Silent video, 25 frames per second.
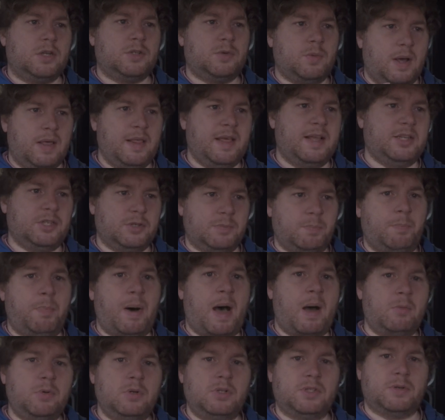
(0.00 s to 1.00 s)
where they just
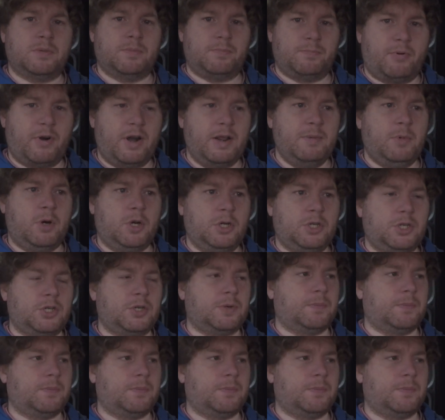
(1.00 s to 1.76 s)
bounce pretty much